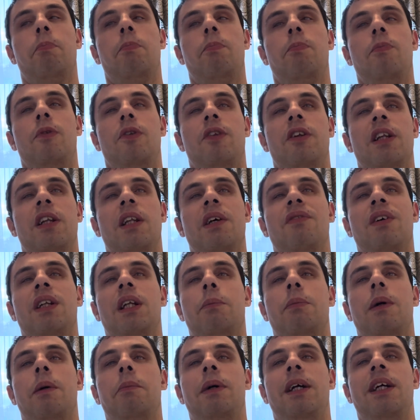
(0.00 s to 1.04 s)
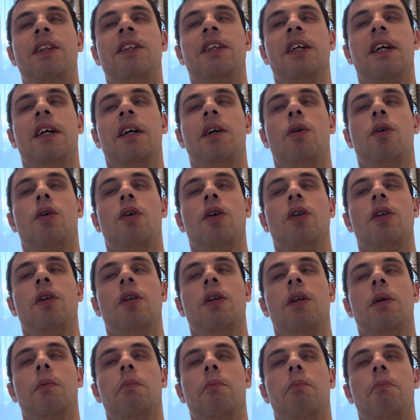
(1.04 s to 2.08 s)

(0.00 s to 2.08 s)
the developer beta on